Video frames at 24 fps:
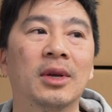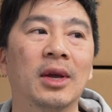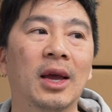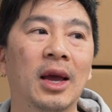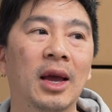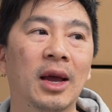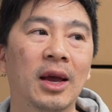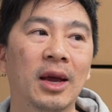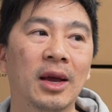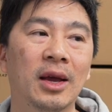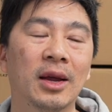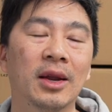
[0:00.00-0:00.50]

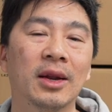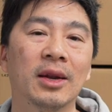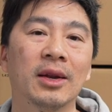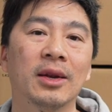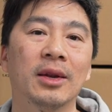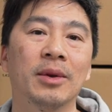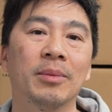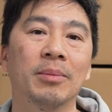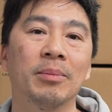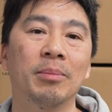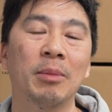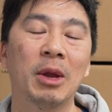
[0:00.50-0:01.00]

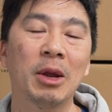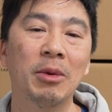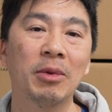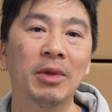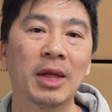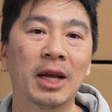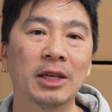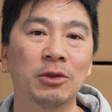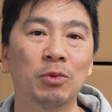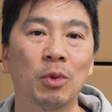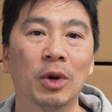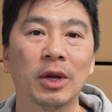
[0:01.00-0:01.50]
and maybe
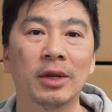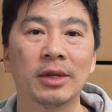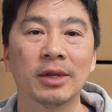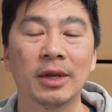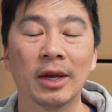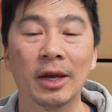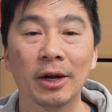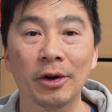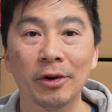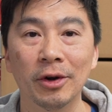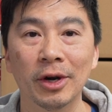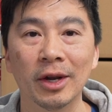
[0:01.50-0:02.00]
that's what's
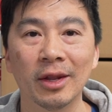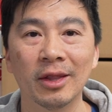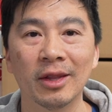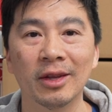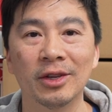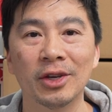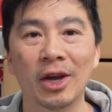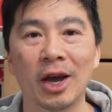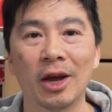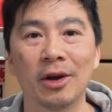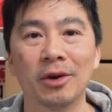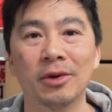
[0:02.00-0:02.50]
hindering the
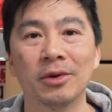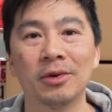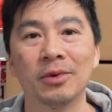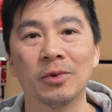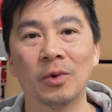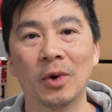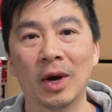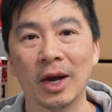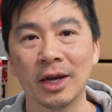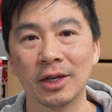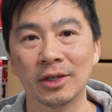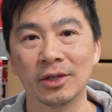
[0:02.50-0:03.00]
channel,
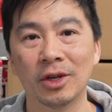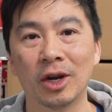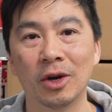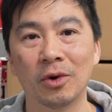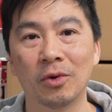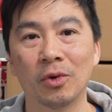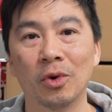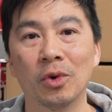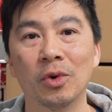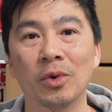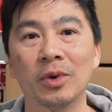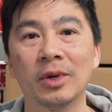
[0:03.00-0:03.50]
why it's not
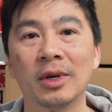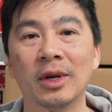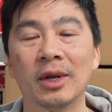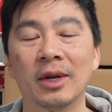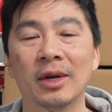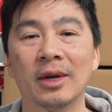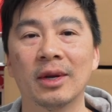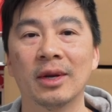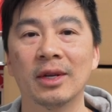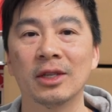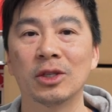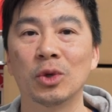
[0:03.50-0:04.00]
grown
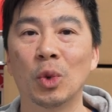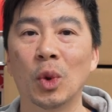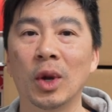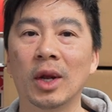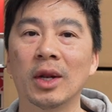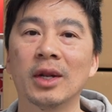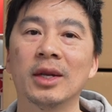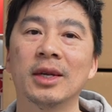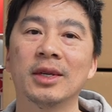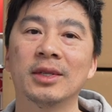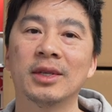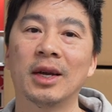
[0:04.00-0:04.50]
as
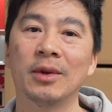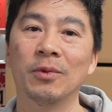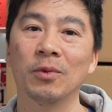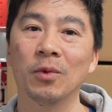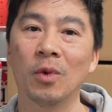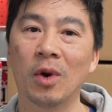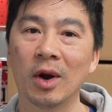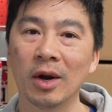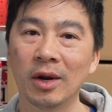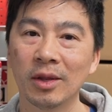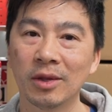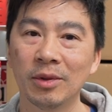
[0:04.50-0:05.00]
quickly as I
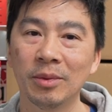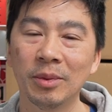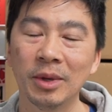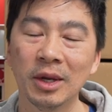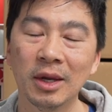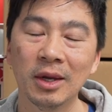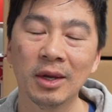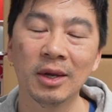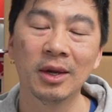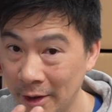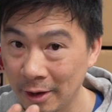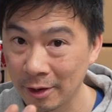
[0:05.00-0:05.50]
want it to
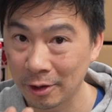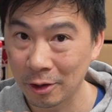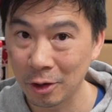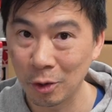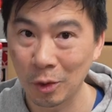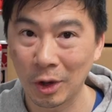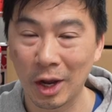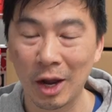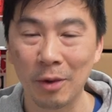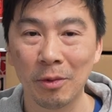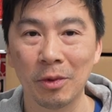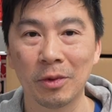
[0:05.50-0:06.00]
be." So
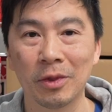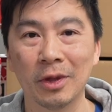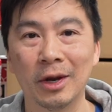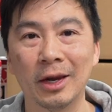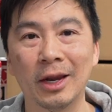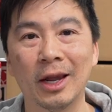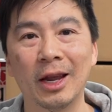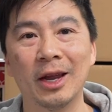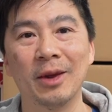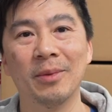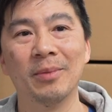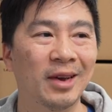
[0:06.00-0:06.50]
we came up with a
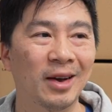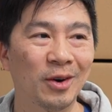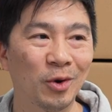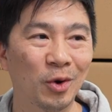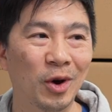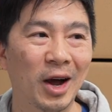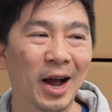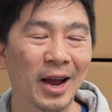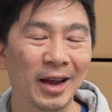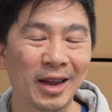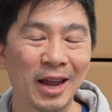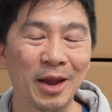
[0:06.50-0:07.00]
name. Oh, well,
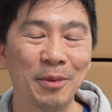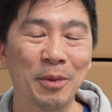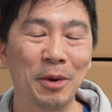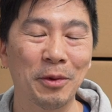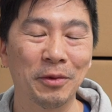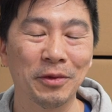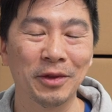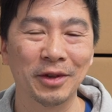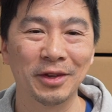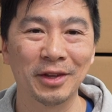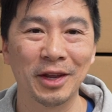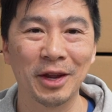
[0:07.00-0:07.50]
I came up
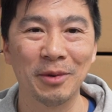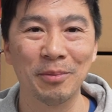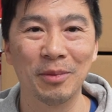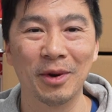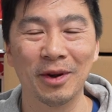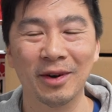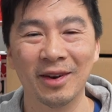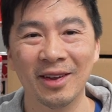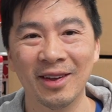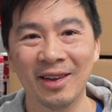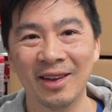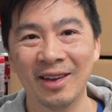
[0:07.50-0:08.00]
with this name,
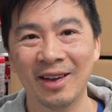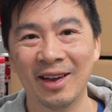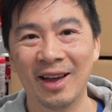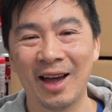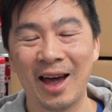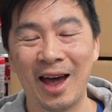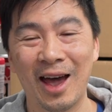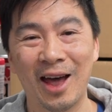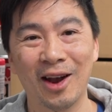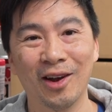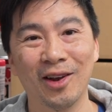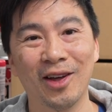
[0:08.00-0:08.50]
but
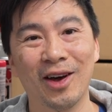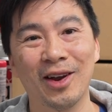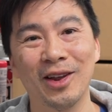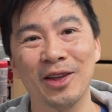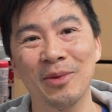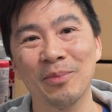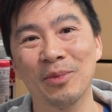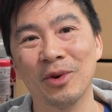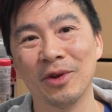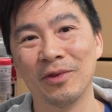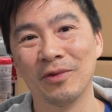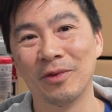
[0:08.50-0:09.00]
had a lot
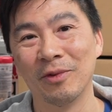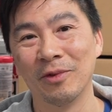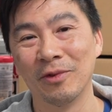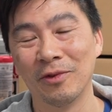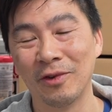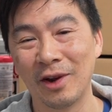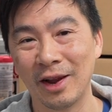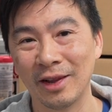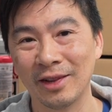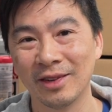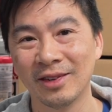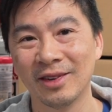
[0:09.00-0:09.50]
of inputs from
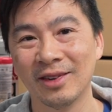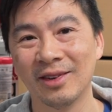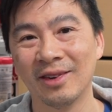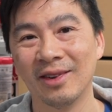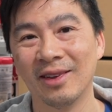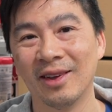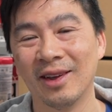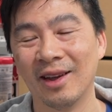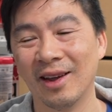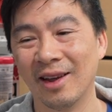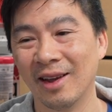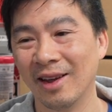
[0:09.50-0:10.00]
friends
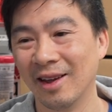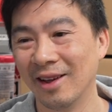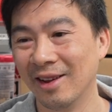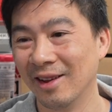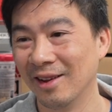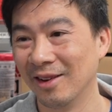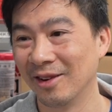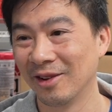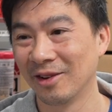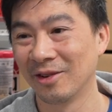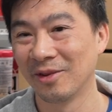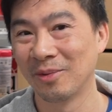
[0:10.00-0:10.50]

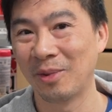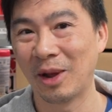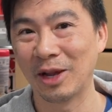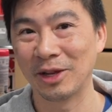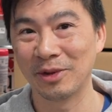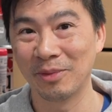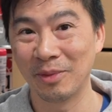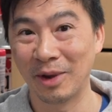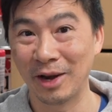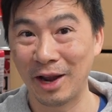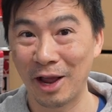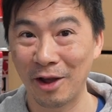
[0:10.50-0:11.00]
and
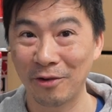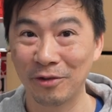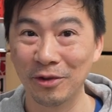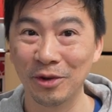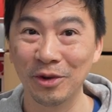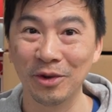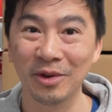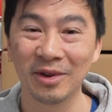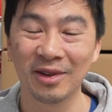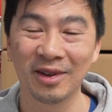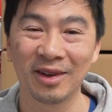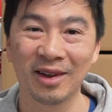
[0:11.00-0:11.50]
especially my
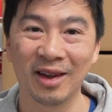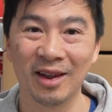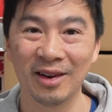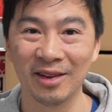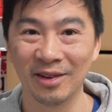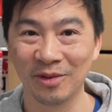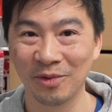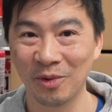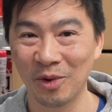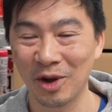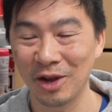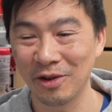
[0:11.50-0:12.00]
nephew and
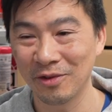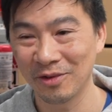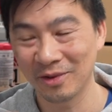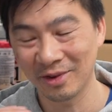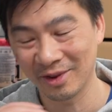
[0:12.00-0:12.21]
his wife